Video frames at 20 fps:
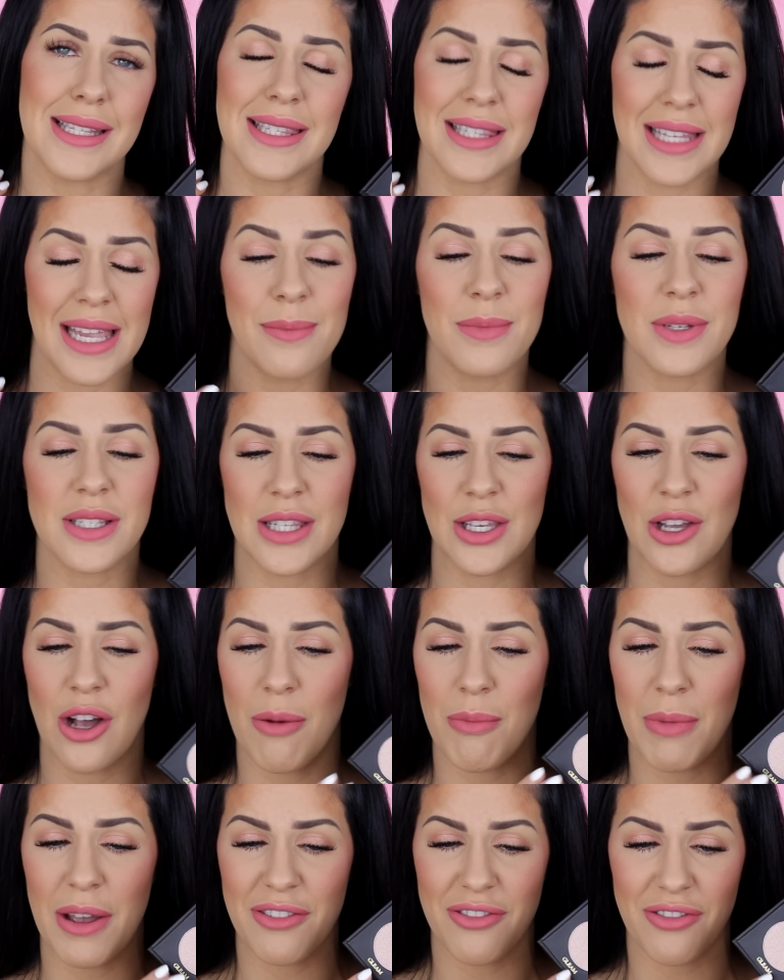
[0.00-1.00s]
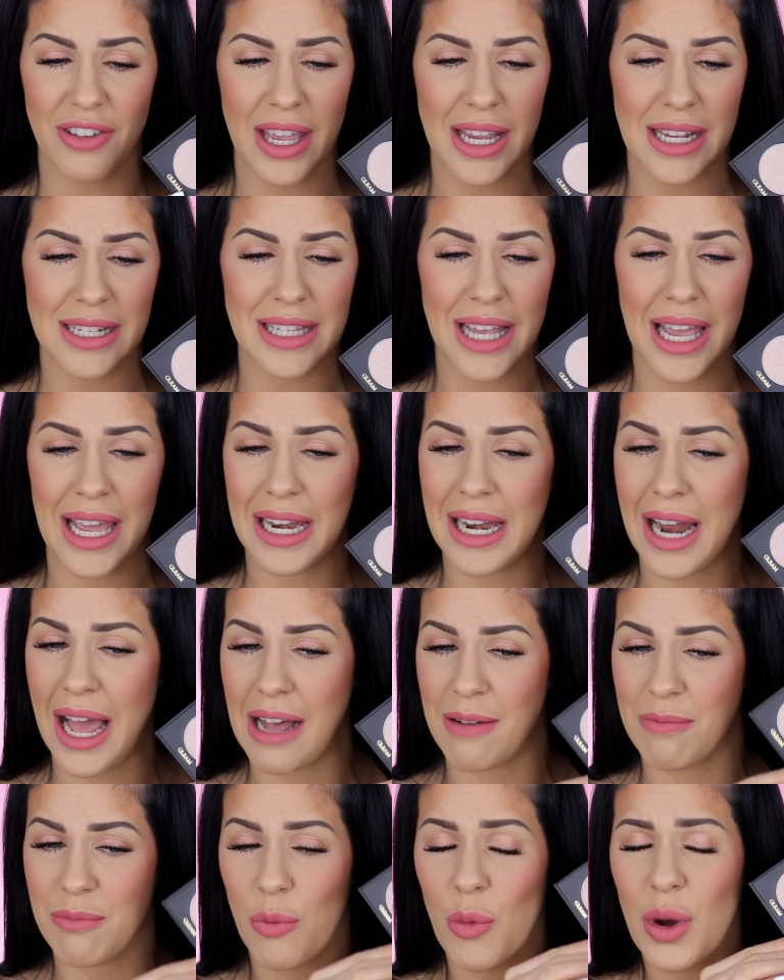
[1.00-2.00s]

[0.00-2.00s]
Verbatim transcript: seamlessly on my face and um,